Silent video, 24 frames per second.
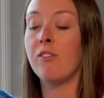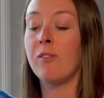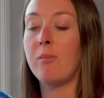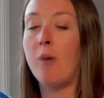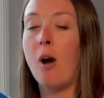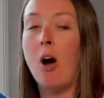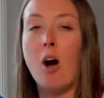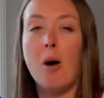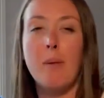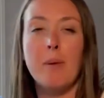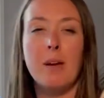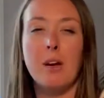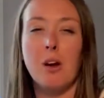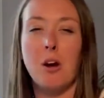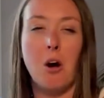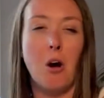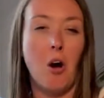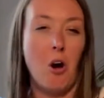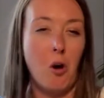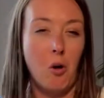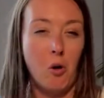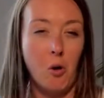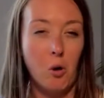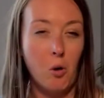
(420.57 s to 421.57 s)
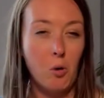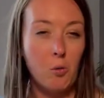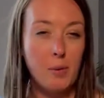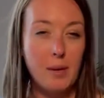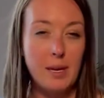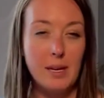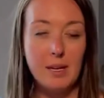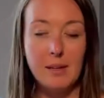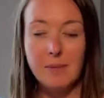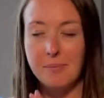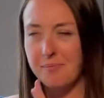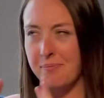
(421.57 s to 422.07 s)
Hobby or
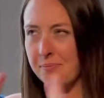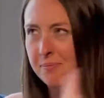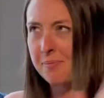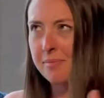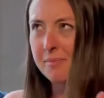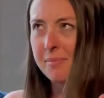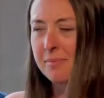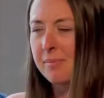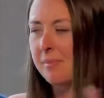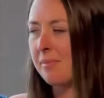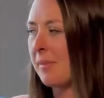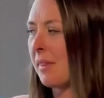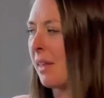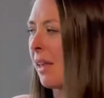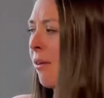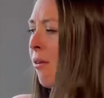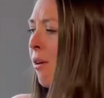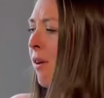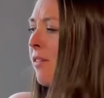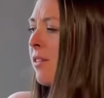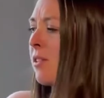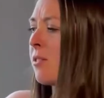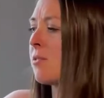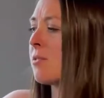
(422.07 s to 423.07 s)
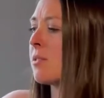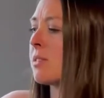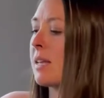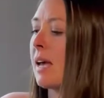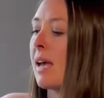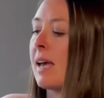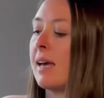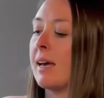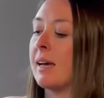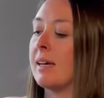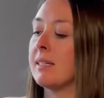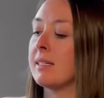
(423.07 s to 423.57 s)
Hobie, however you
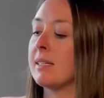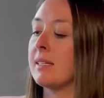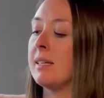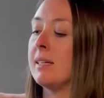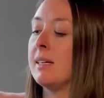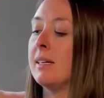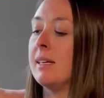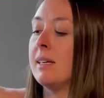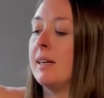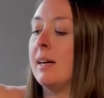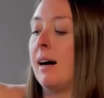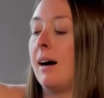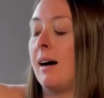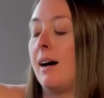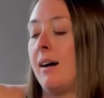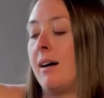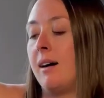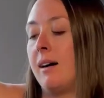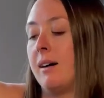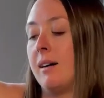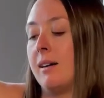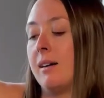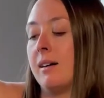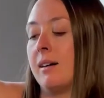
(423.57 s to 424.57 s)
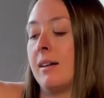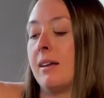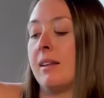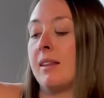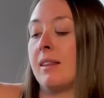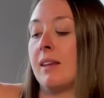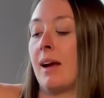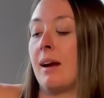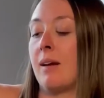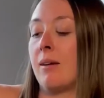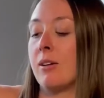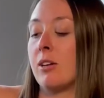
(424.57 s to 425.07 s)
say it.
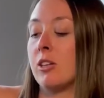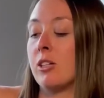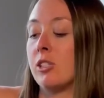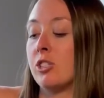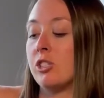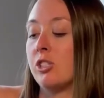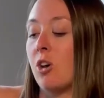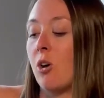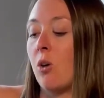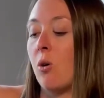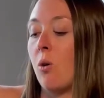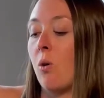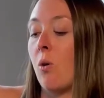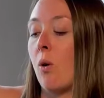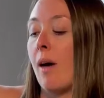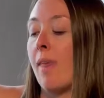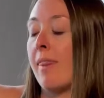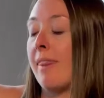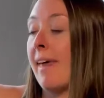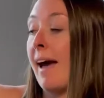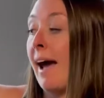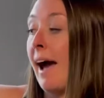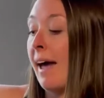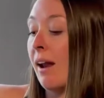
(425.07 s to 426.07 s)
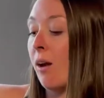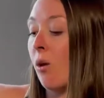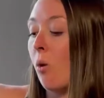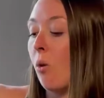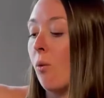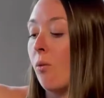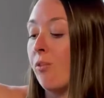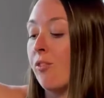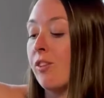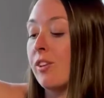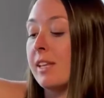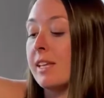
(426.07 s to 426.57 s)
And I'm gonna show that
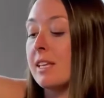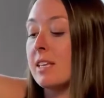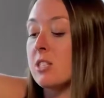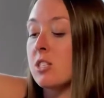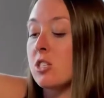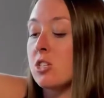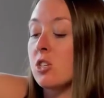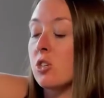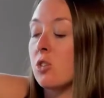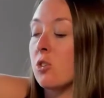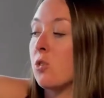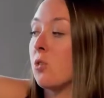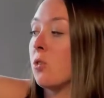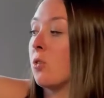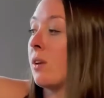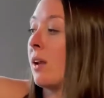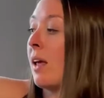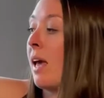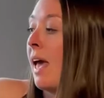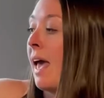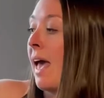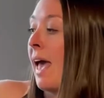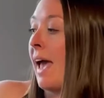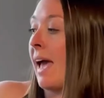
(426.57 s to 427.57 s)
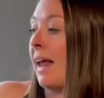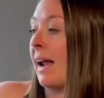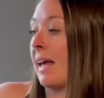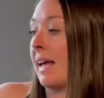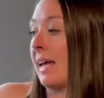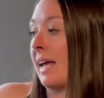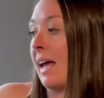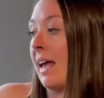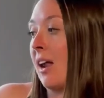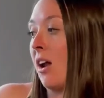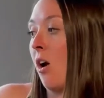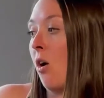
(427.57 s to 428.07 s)
hopefully soon, and I
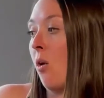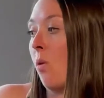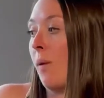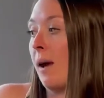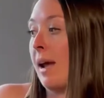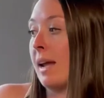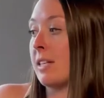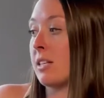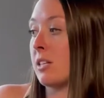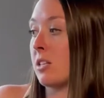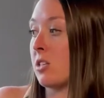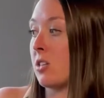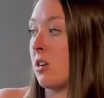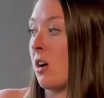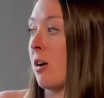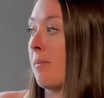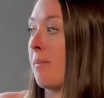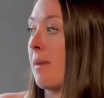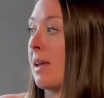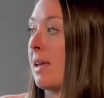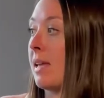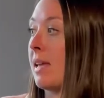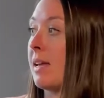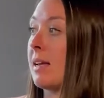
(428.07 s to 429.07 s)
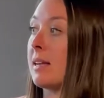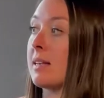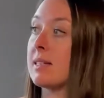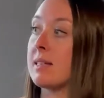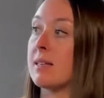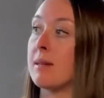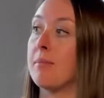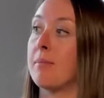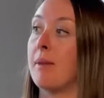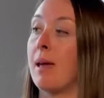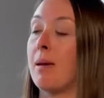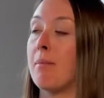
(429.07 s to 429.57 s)
cannot wait to start making
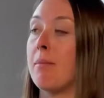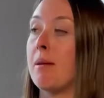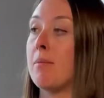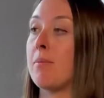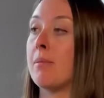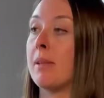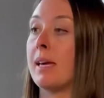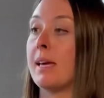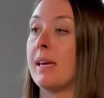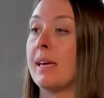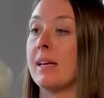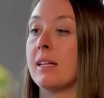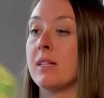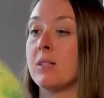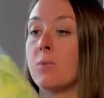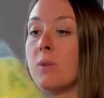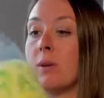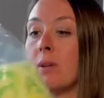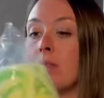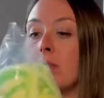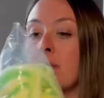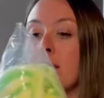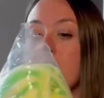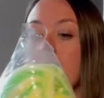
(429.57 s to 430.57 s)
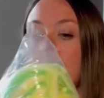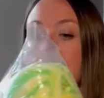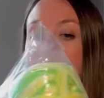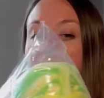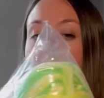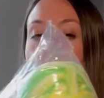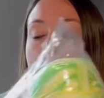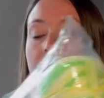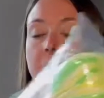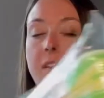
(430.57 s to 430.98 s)
some baby blankets with this stuff.